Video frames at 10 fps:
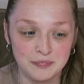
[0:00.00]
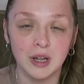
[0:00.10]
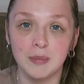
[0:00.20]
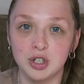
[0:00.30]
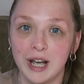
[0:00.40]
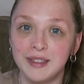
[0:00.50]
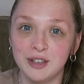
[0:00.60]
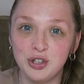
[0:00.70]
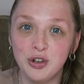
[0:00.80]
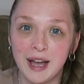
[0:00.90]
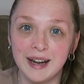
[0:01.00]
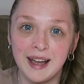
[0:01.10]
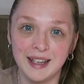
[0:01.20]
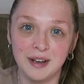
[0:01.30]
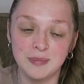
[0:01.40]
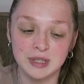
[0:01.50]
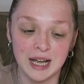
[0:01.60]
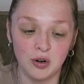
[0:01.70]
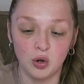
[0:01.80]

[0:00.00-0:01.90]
I'm trying the new in items and